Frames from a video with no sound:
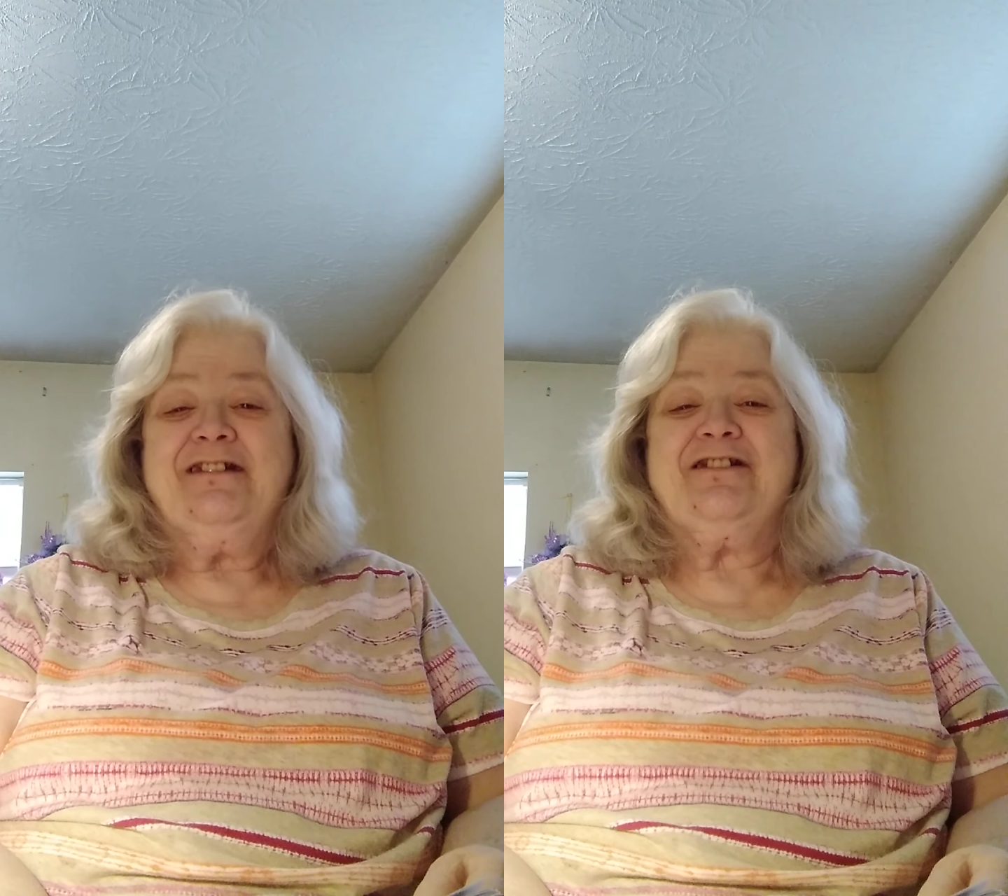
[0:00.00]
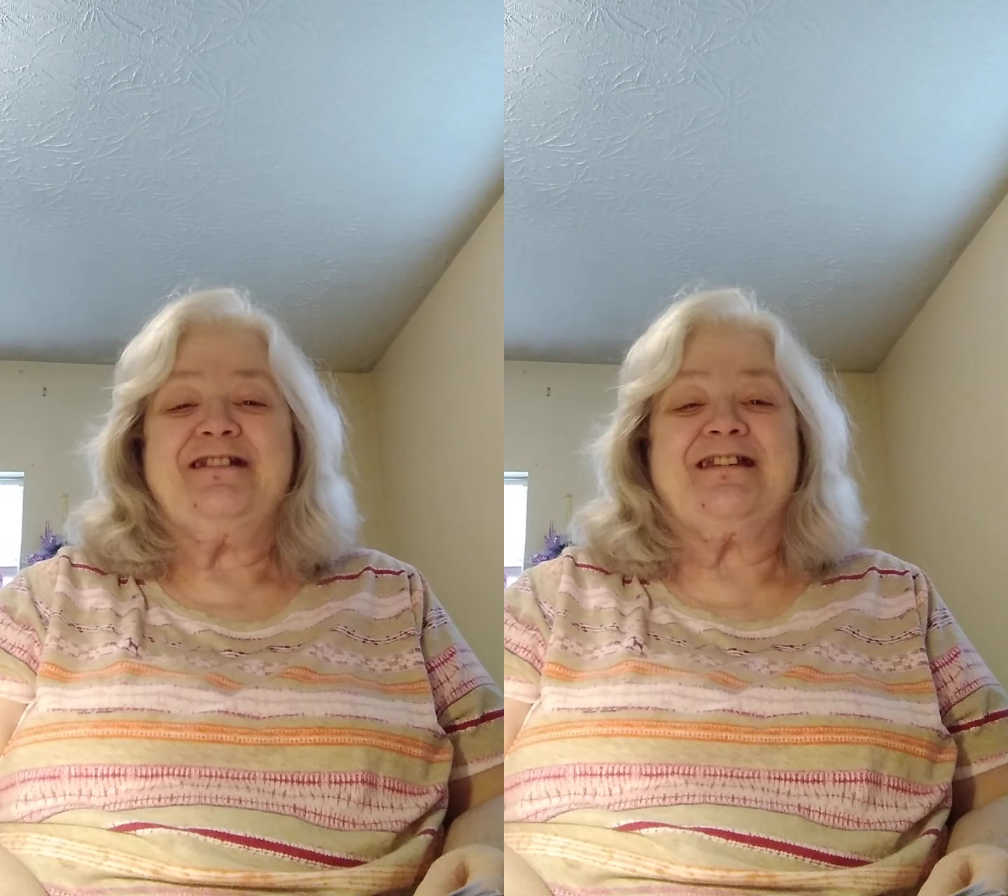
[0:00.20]

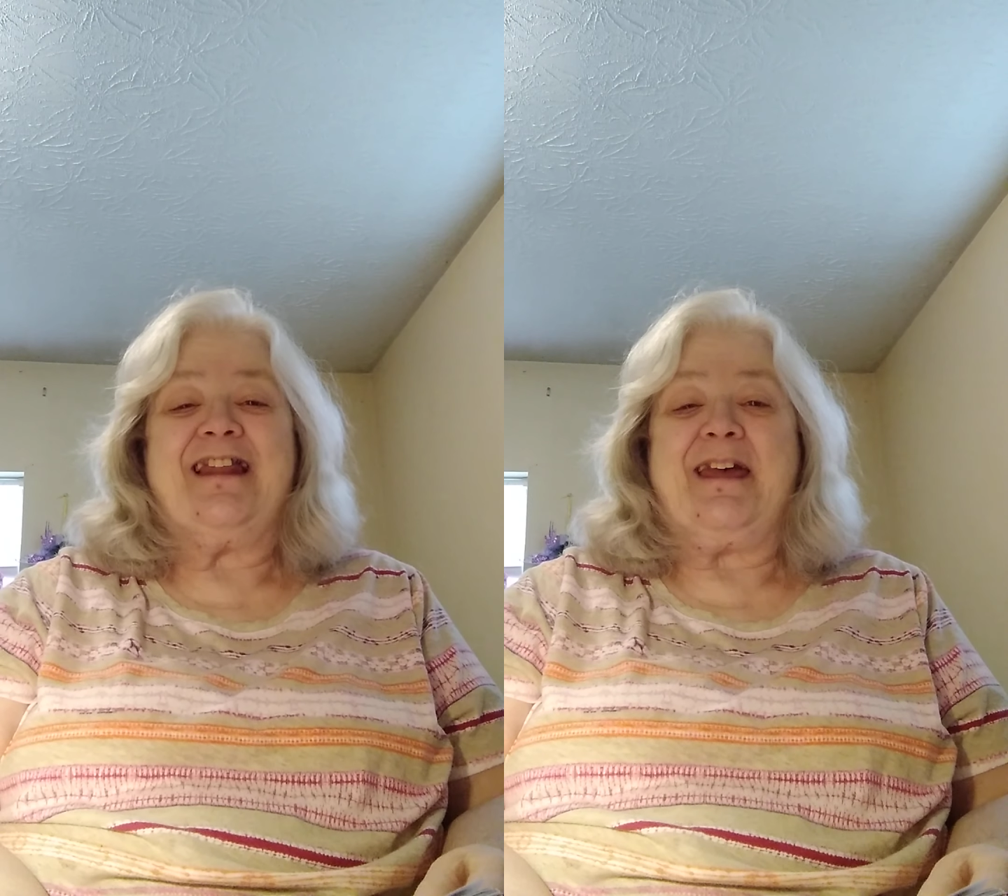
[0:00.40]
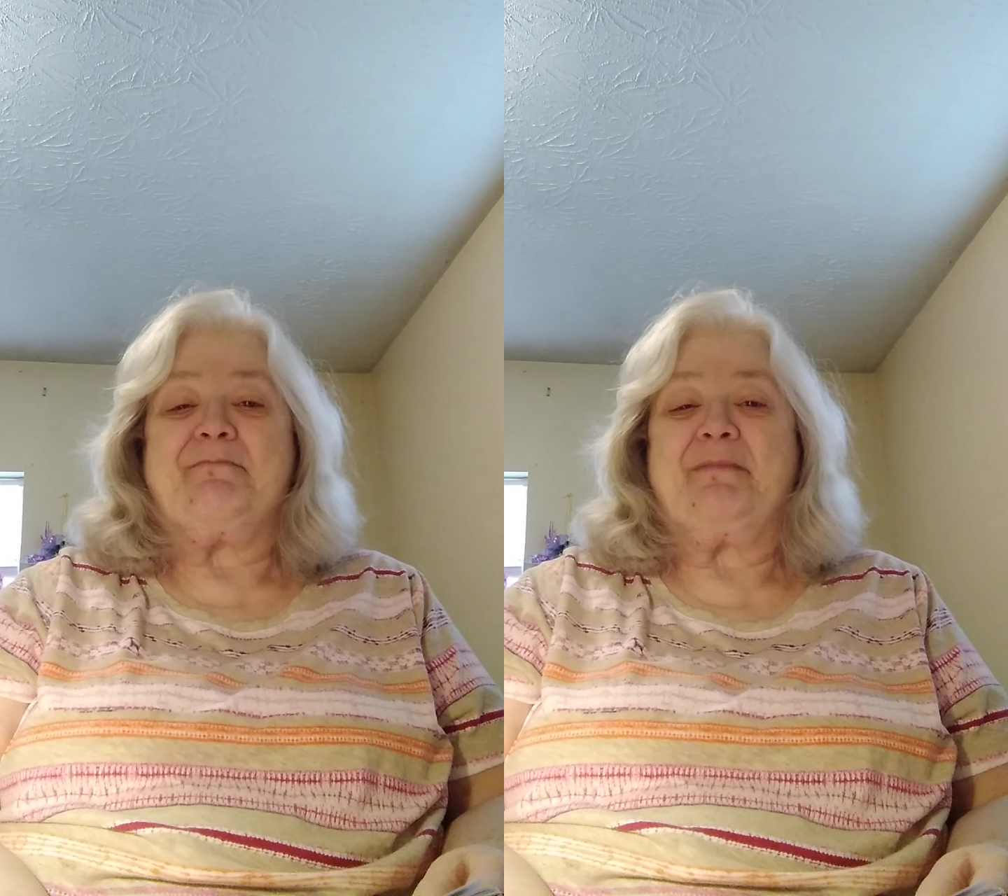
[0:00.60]
Just
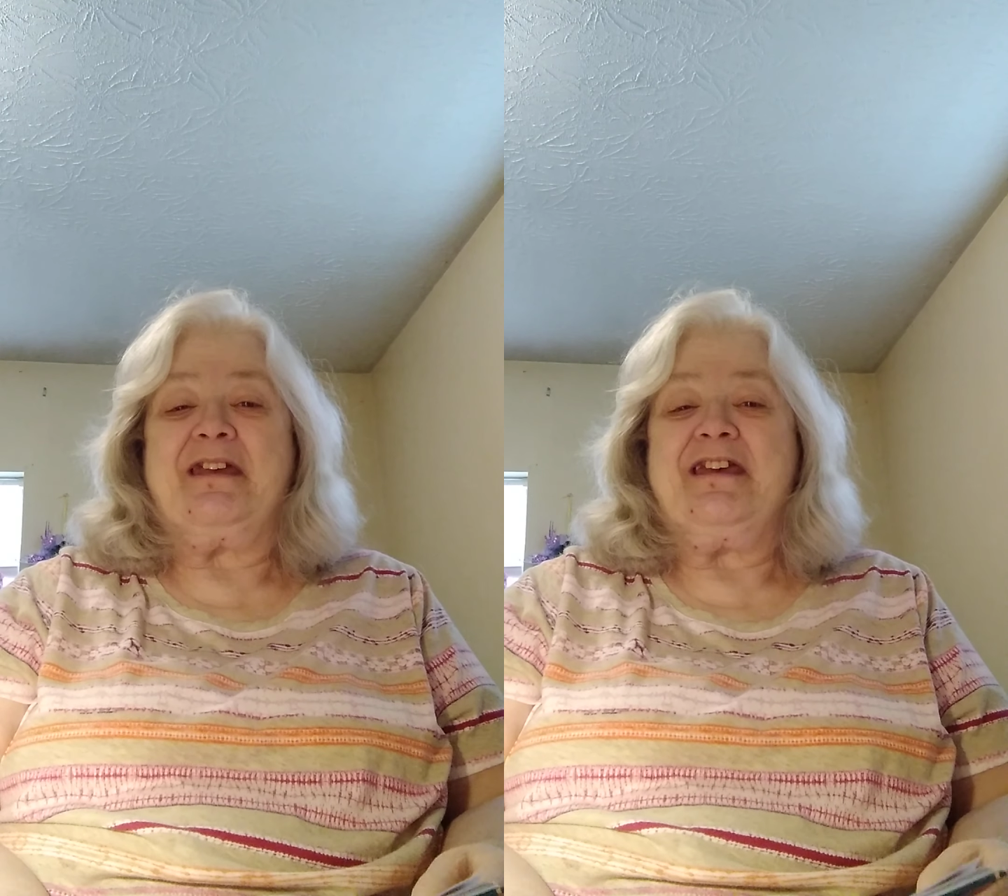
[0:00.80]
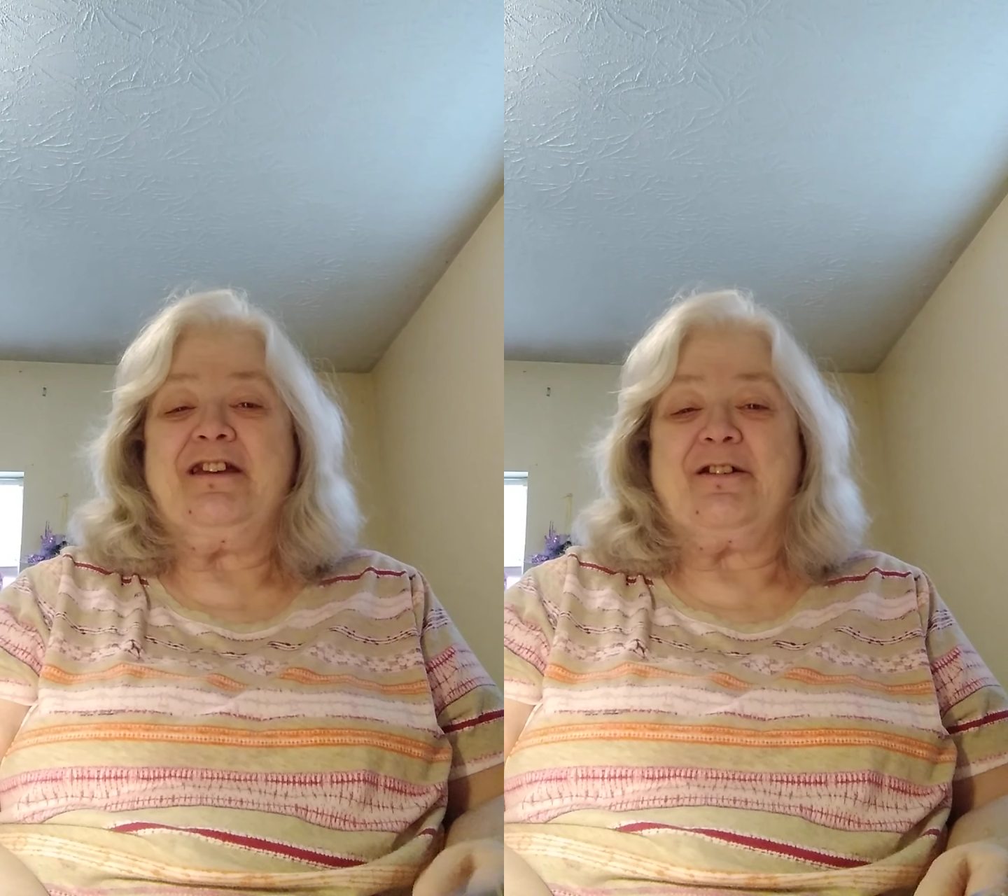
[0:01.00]
let
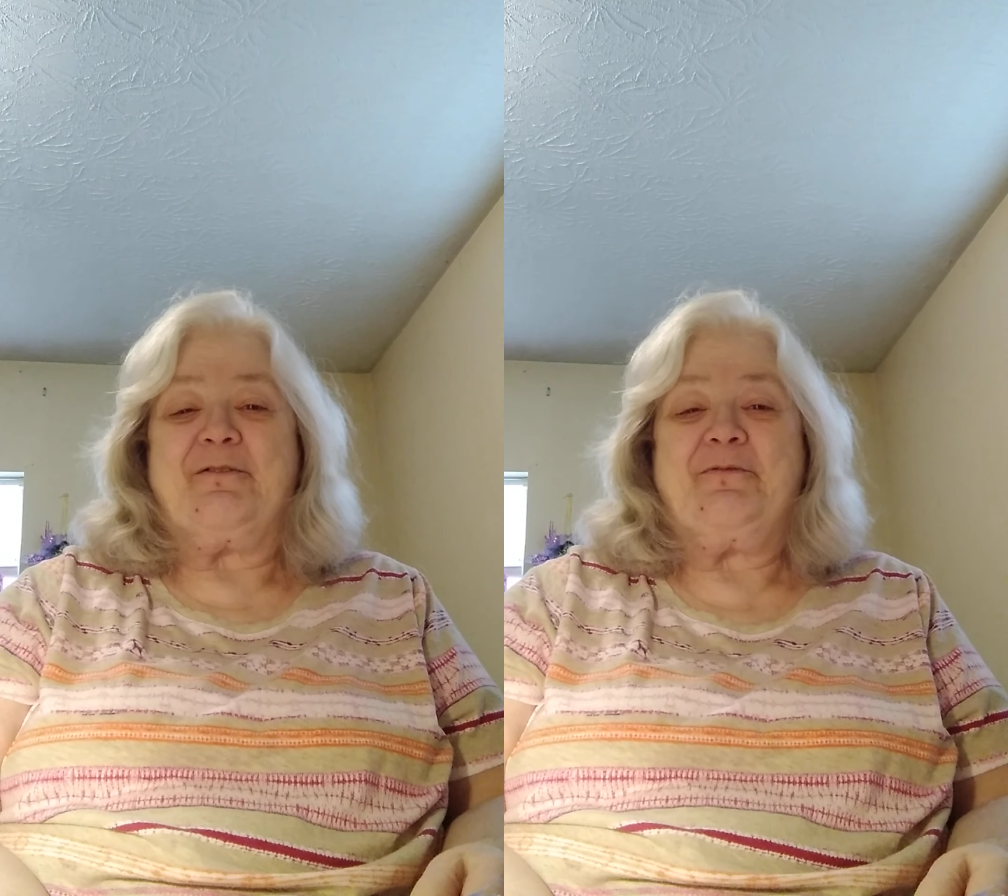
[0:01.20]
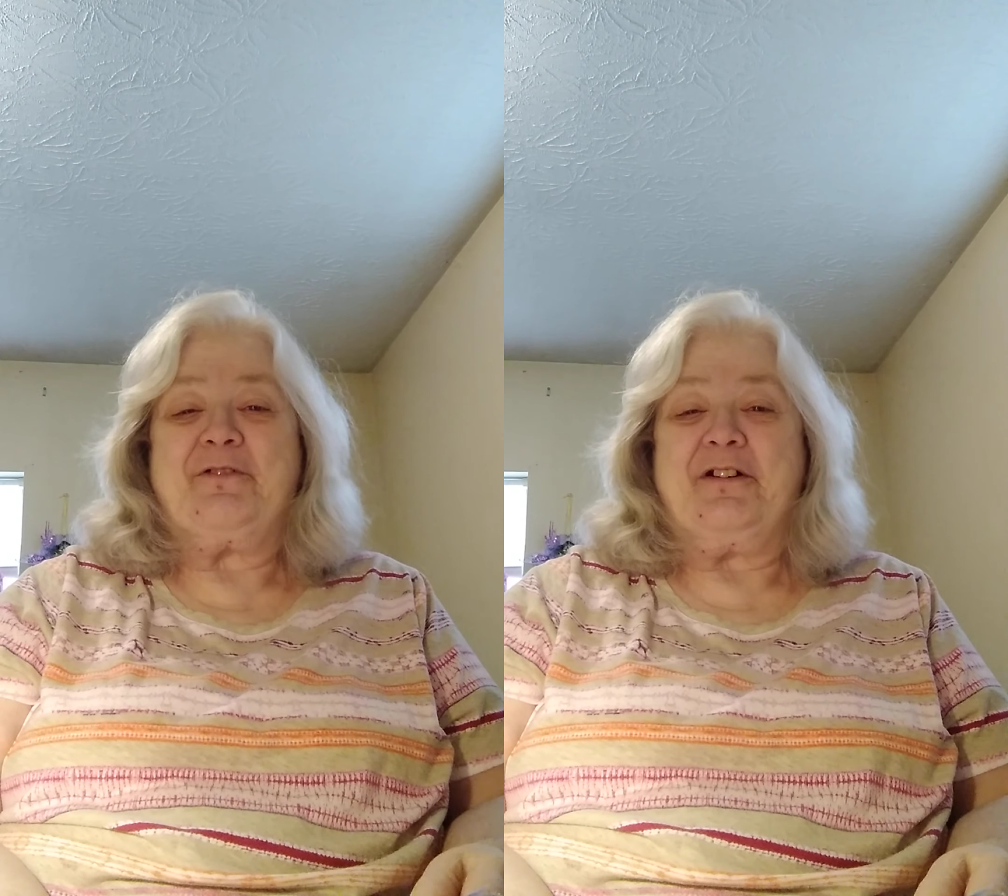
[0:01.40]
me
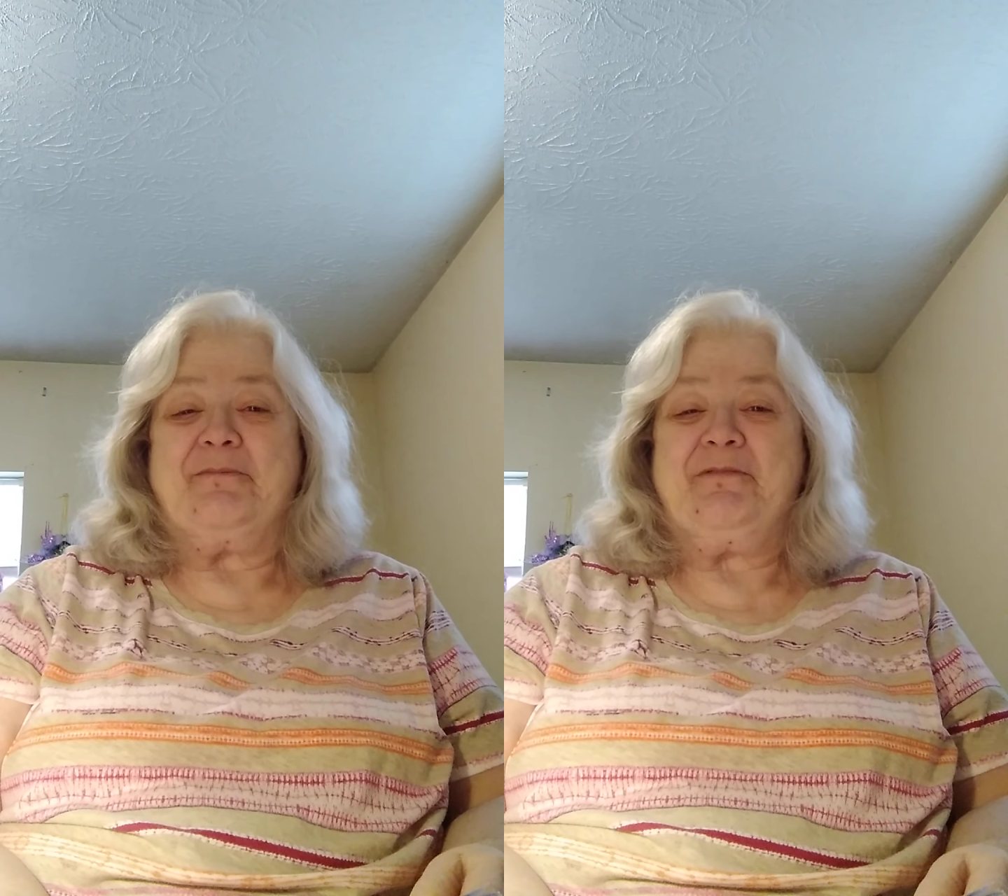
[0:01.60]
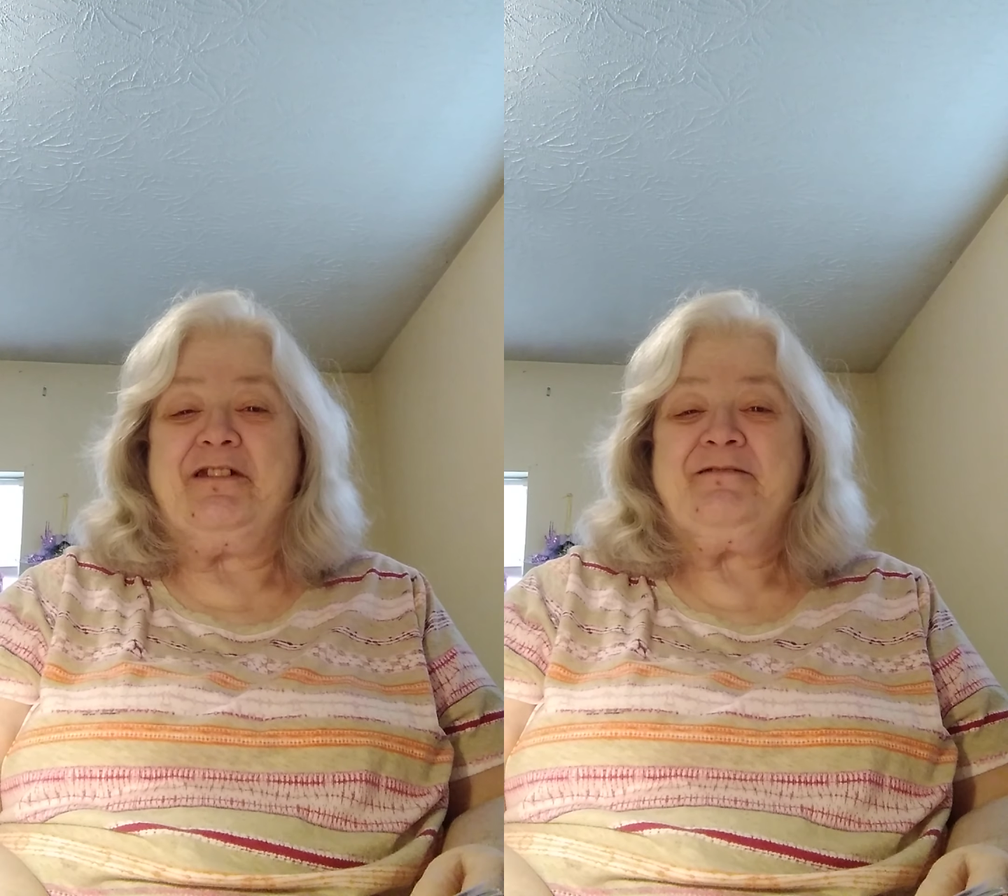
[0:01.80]
hear
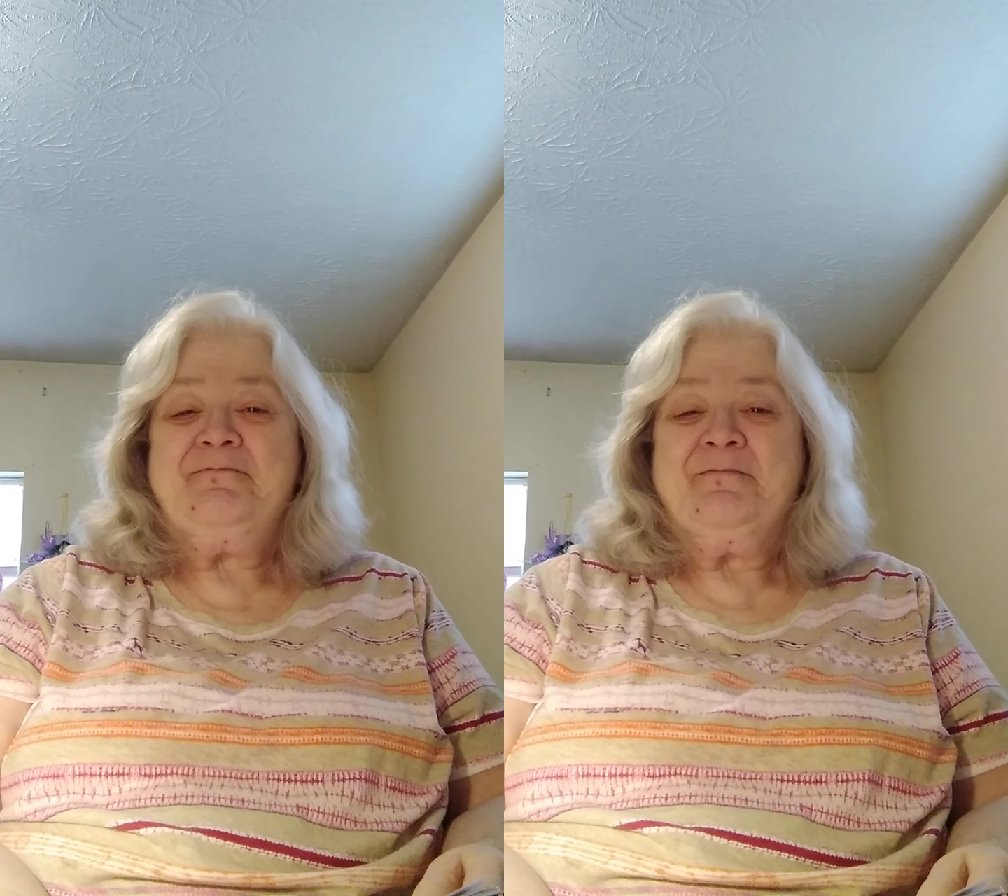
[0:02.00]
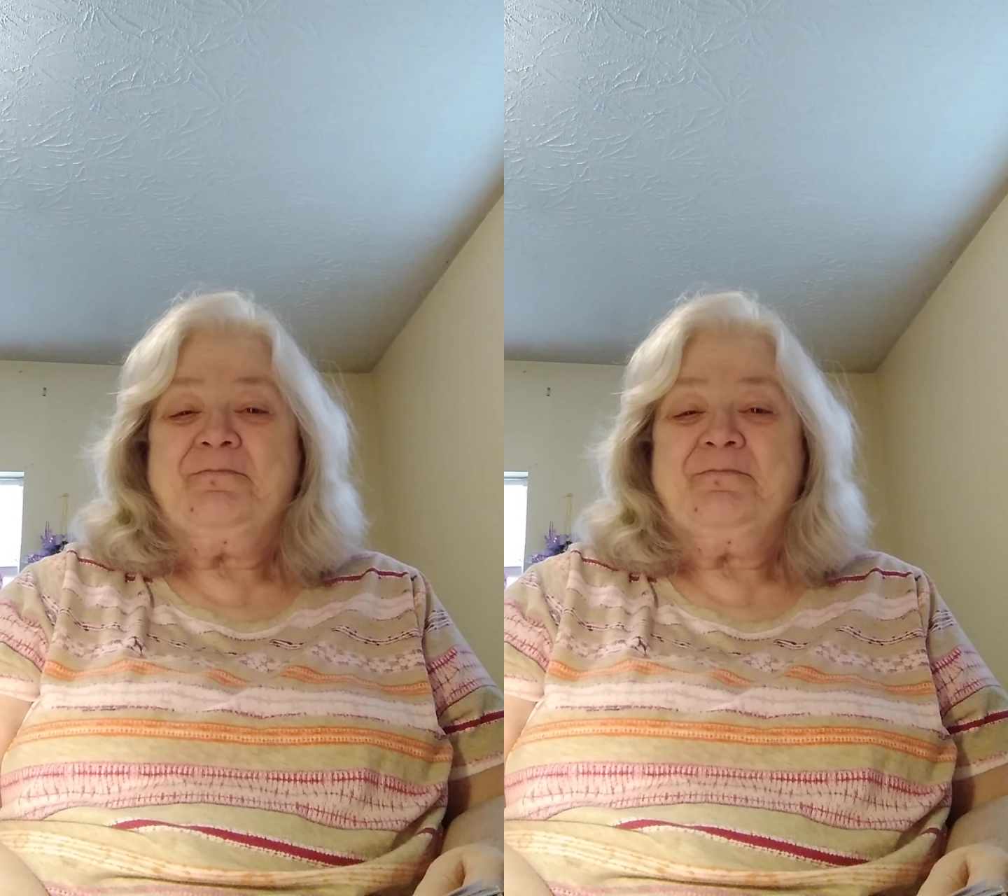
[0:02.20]
from you.